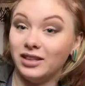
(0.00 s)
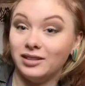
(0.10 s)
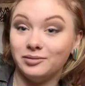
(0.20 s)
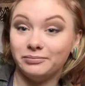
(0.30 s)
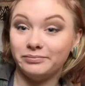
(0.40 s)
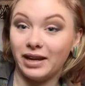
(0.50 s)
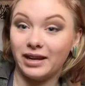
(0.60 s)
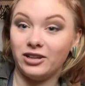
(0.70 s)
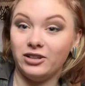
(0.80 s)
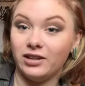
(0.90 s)
it. I
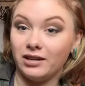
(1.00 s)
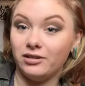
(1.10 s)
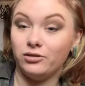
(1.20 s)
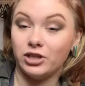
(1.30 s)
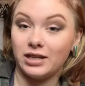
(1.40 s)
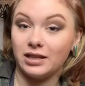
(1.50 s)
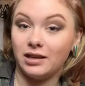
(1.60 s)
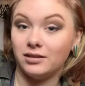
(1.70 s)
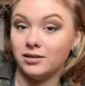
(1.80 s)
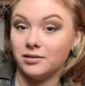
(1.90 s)
could not do jazz
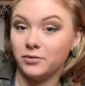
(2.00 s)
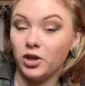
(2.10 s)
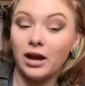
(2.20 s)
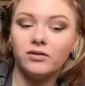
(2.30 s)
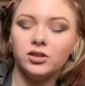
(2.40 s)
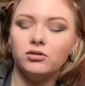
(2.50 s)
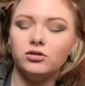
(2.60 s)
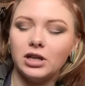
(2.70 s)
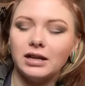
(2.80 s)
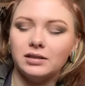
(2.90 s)
hands. You have to do
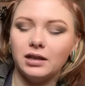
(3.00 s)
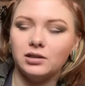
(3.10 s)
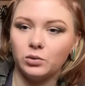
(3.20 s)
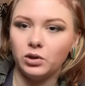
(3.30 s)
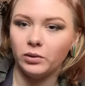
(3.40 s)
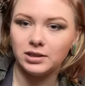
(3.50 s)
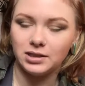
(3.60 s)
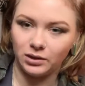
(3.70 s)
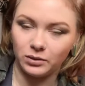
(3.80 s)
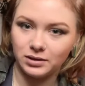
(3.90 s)
jazz hands when you wear
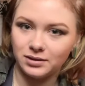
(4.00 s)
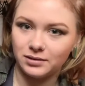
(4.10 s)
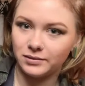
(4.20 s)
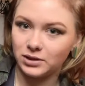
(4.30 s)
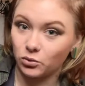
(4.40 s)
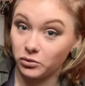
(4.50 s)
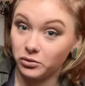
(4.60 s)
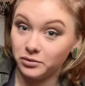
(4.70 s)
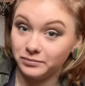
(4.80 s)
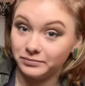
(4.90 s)
sequins. It's a
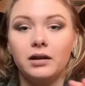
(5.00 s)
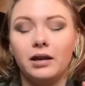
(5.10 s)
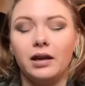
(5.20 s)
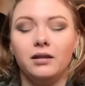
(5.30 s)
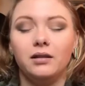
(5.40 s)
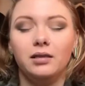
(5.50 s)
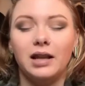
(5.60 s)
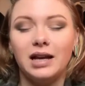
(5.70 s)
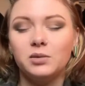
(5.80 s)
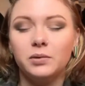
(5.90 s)
rule. Okay,
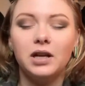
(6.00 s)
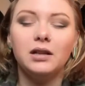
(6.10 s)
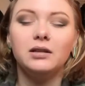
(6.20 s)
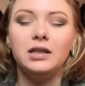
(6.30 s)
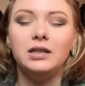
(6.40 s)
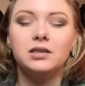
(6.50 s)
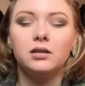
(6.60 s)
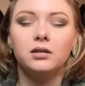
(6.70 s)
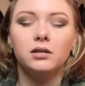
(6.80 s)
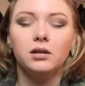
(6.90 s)
last but not least,
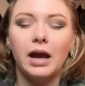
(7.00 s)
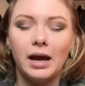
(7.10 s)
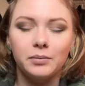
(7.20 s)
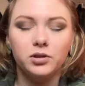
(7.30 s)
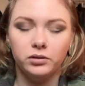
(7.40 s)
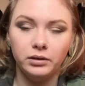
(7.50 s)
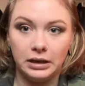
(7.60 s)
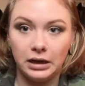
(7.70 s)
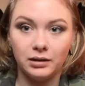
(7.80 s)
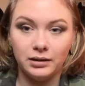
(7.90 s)
absolutely
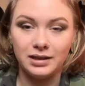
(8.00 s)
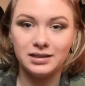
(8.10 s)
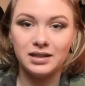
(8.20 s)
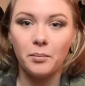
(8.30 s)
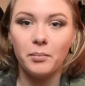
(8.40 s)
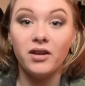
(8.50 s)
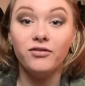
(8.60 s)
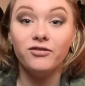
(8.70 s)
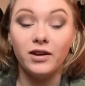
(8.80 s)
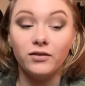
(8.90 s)
not least, my
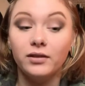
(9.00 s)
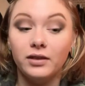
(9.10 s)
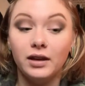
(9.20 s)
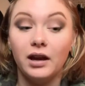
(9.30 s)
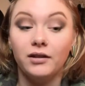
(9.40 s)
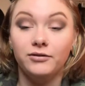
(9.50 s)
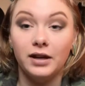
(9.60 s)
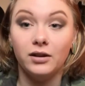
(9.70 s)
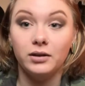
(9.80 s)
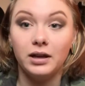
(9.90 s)
favorite thing I've
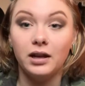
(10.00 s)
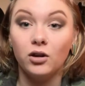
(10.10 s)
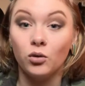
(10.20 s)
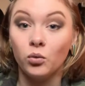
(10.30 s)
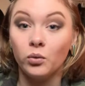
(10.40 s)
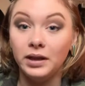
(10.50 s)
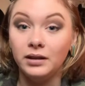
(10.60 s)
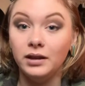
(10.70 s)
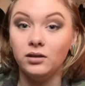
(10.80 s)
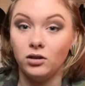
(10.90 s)
found in a
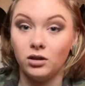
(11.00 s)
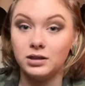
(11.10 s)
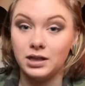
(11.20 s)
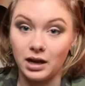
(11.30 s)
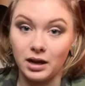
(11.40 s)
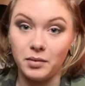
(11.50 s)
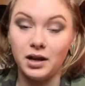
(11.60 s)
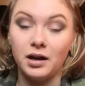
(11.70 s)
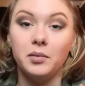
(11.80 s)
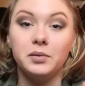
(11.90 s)
really long time,
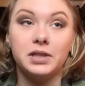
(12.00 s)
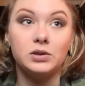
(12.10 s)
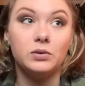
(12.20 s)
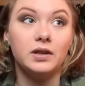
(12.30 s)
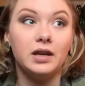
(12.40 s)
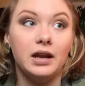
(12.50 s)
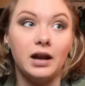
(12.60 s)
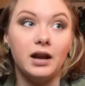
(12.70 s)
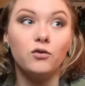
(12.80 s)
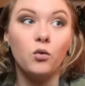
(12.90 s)
and I'm obsessed with it, and
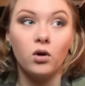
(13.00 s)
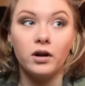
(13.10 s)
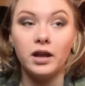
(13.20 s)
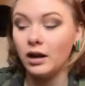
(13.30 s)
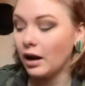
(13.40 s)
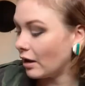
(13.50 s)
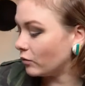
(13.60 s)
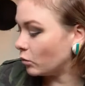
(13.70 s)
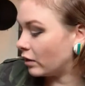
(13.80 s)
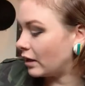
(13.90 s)
I have worn it. I
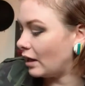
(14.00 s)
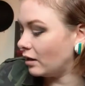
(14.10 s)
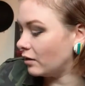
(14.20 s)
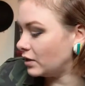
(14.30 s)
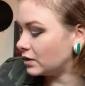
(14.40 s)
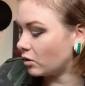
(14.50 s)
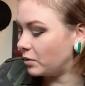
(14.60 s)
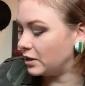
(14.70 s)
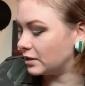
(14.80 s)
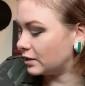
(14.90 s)
haven't worn any of these other
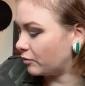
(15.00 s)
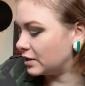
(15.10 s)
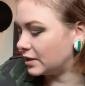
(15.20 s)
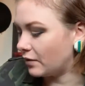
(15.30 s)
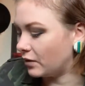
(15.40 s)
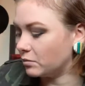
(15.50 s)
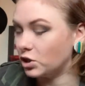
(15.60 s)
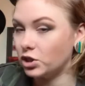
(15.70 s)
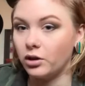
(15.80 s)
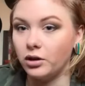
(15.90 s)
pieces. I've been saving them to
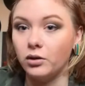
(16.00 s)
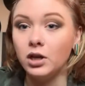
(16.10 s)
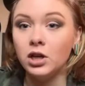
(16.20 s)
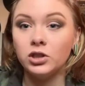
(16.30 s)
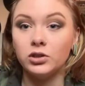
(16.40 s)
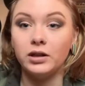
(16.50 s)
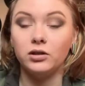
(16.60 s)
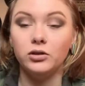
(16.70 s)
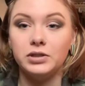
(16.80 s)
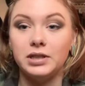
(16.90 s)
show you, so I didn't
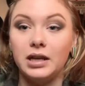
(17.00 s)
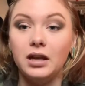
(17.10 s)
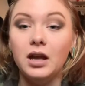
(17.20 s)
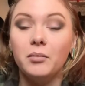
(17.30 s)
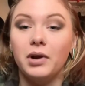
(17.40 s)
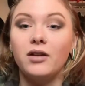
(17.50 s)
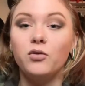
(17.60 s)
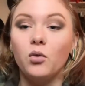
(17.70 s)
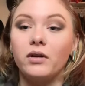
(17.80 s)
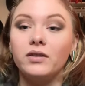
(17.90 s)
lose any, but I have
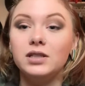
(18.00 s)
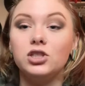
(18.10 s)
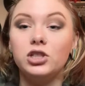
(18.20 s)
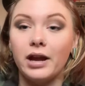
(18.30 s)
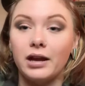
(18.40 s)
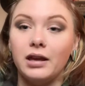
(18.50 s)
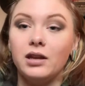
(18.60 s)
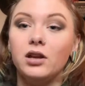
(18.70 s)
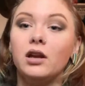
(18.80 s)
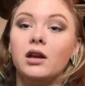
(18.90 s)
worn this jacket